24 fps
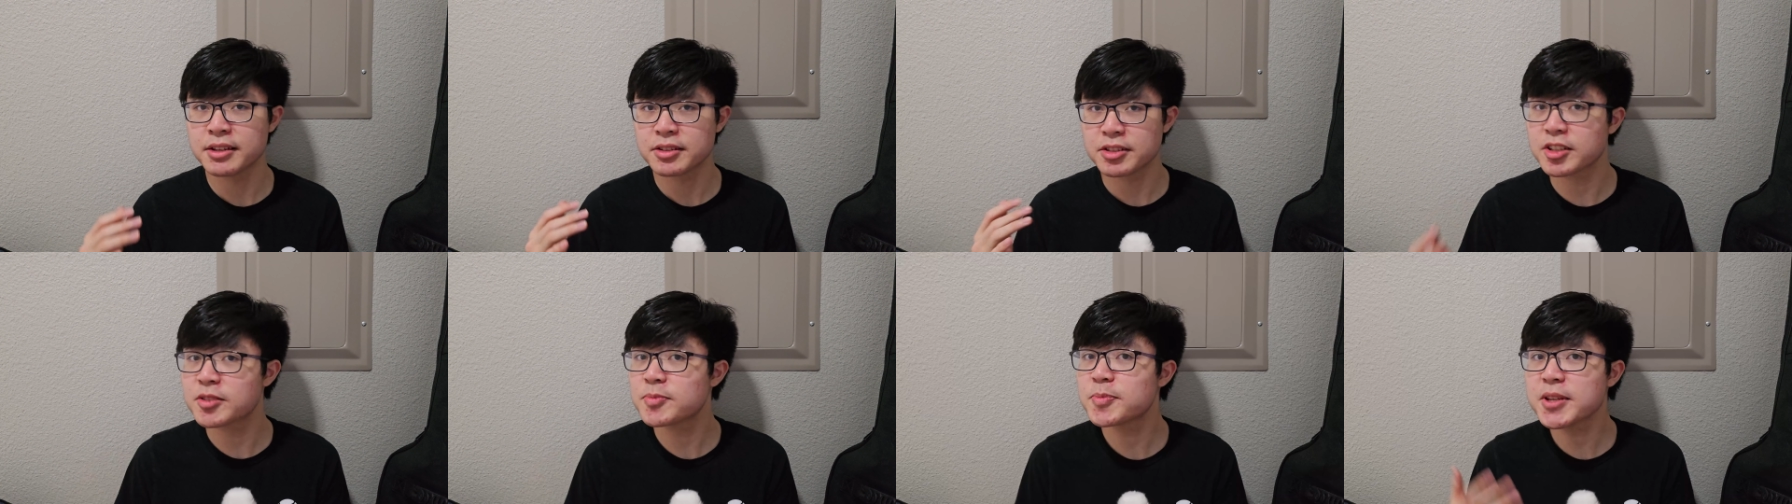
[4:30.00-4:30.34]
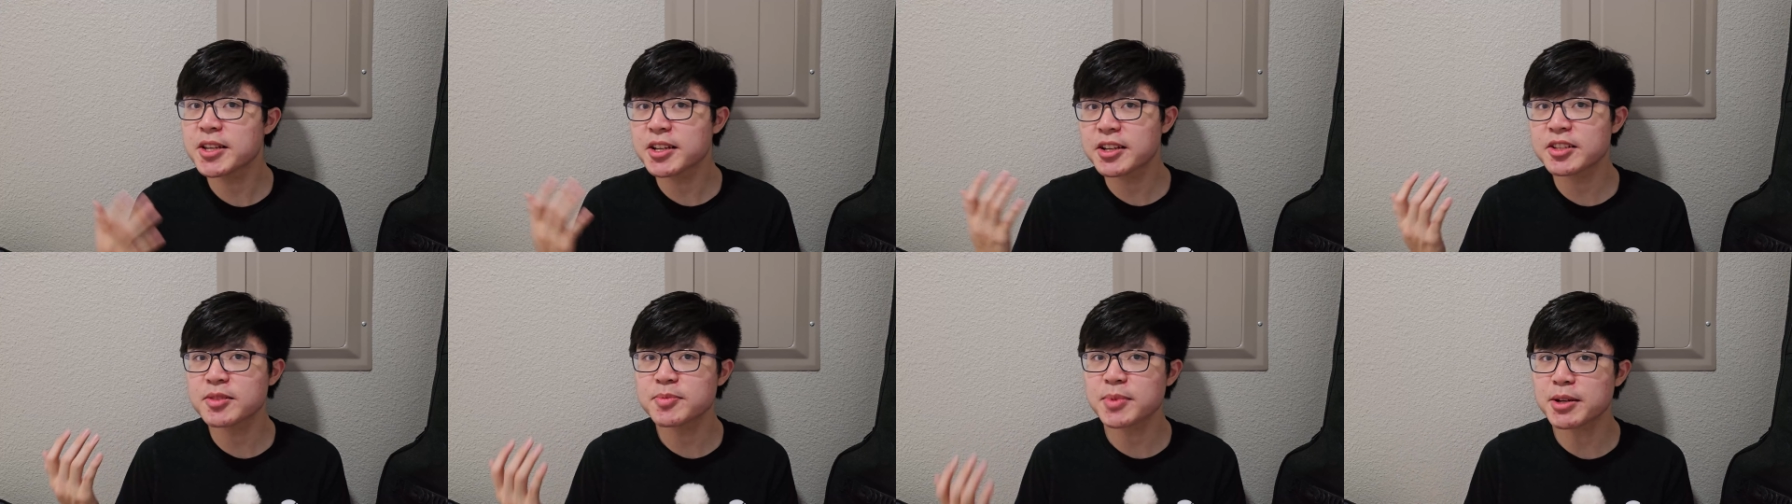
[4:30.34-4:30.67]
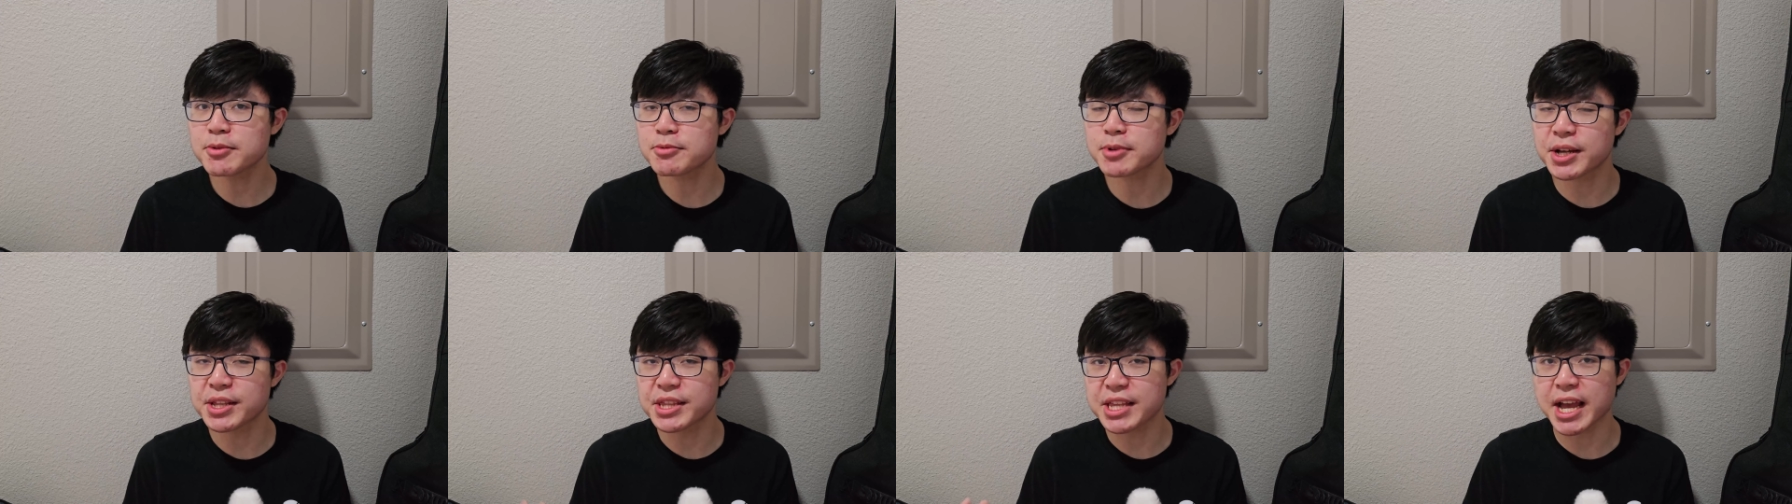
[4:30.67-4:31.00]
Just because my
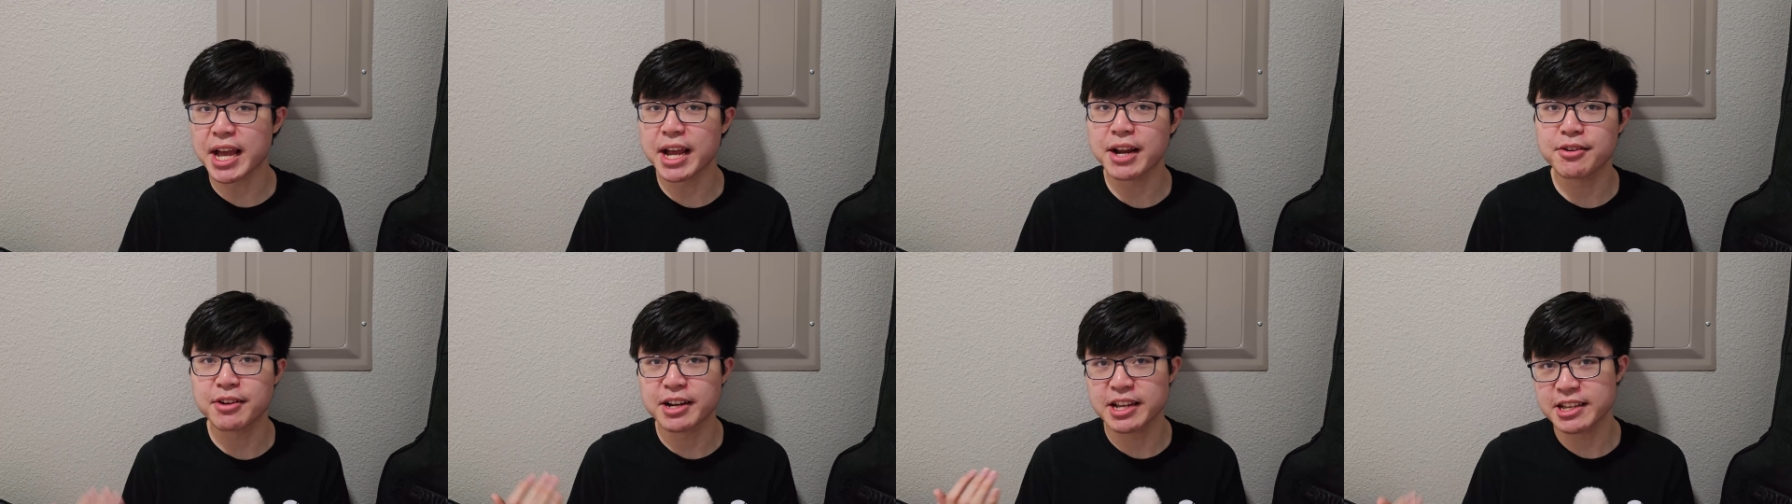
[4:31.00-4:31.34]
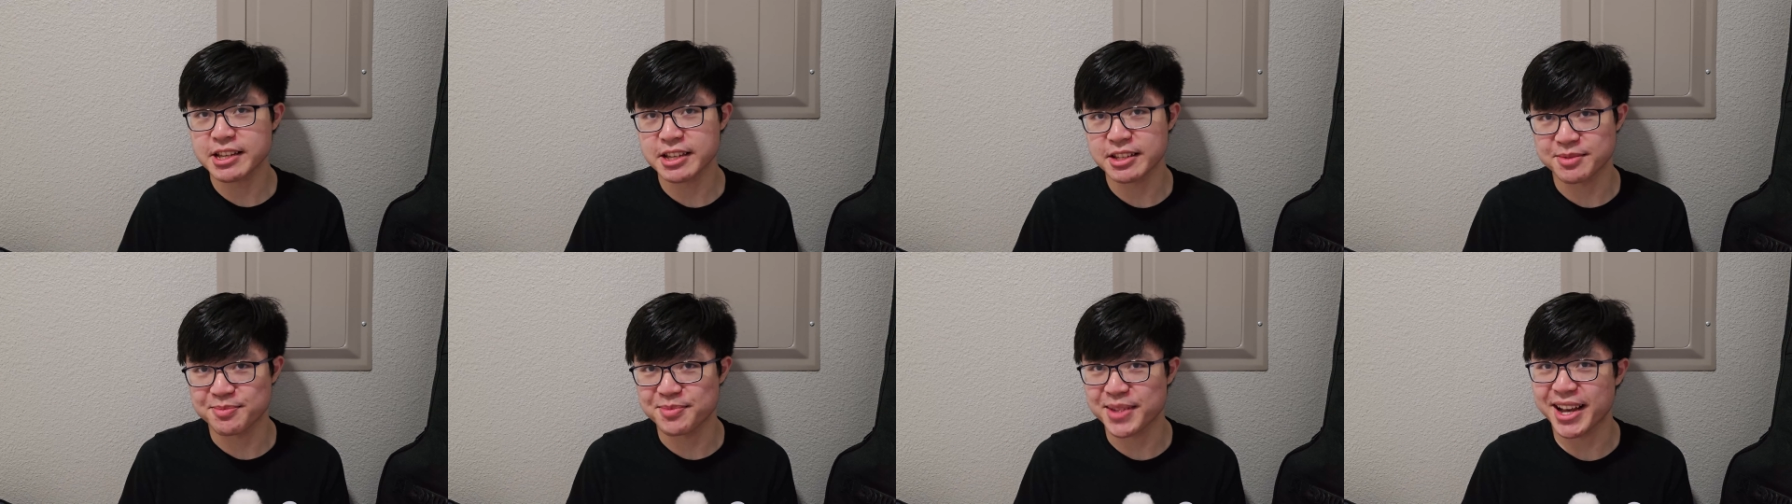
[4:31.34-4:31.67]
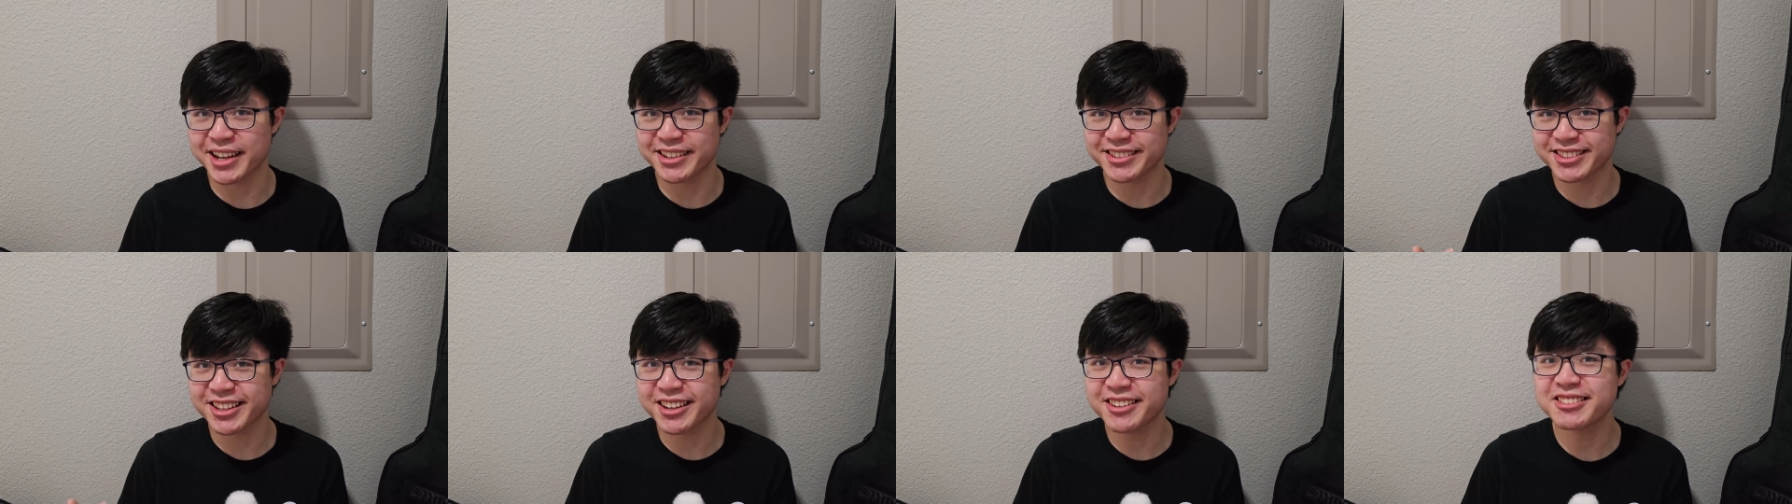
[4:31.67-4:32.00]
Roth IRA is
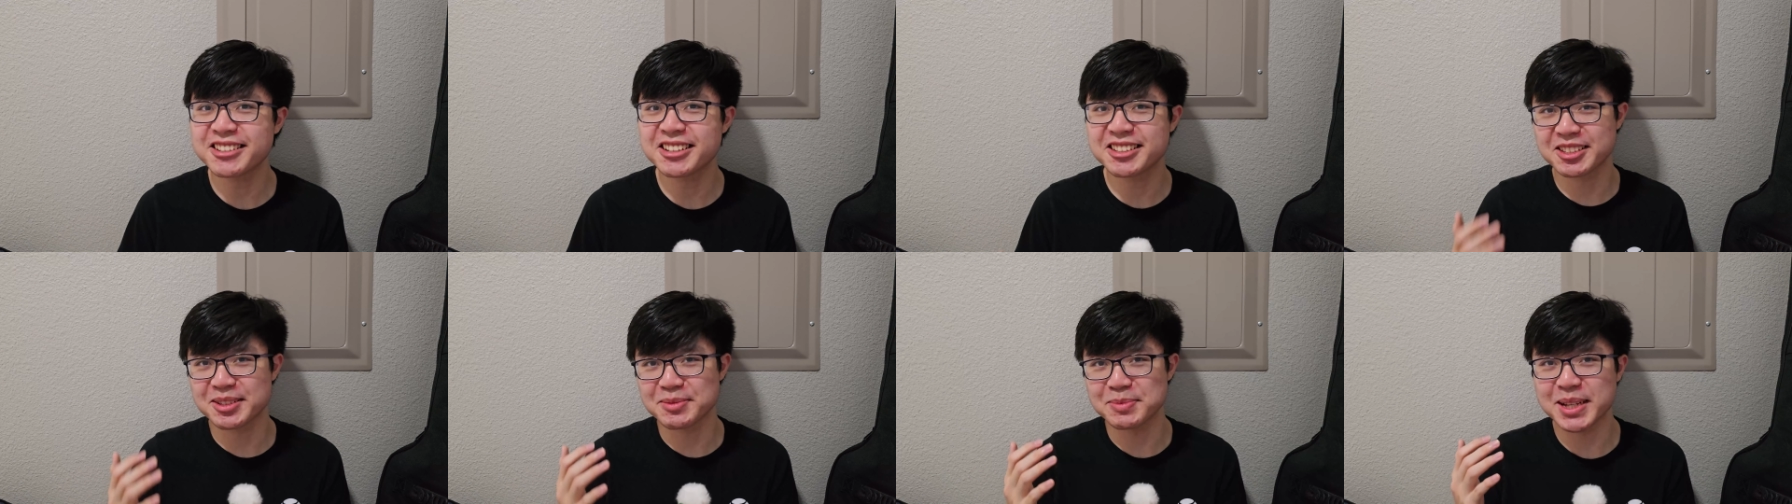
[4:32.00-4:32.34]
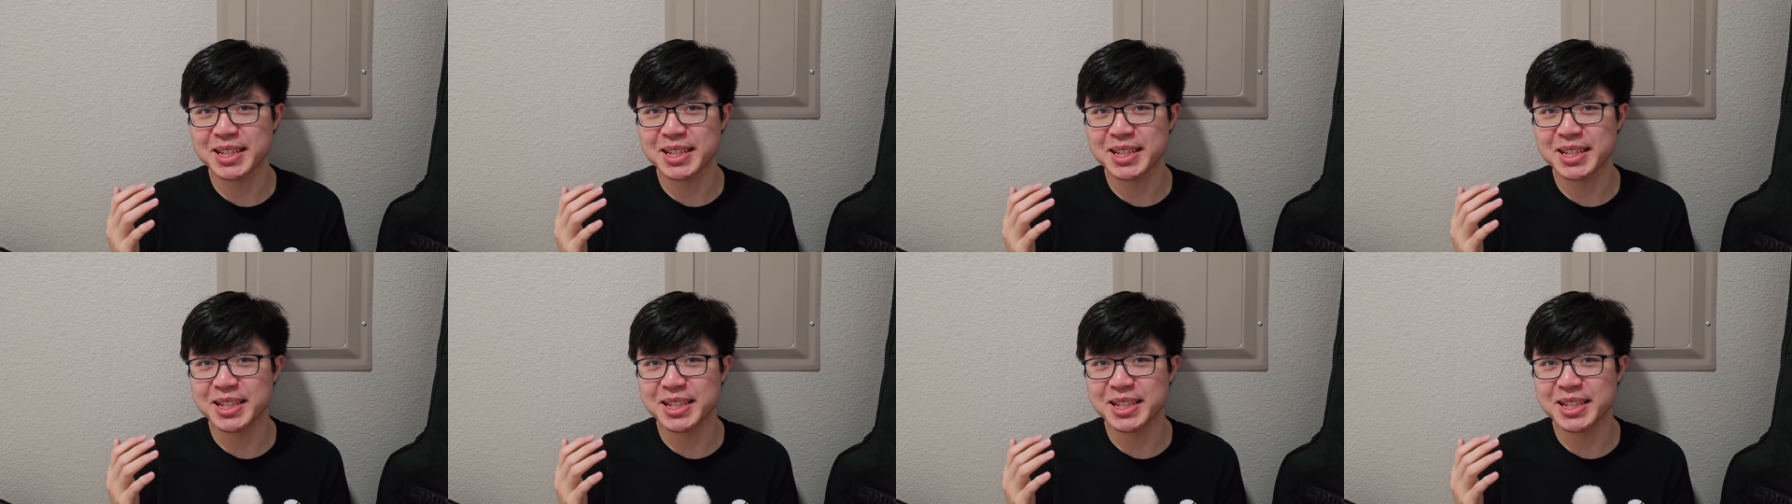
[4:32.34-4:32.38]
maxed out doesn't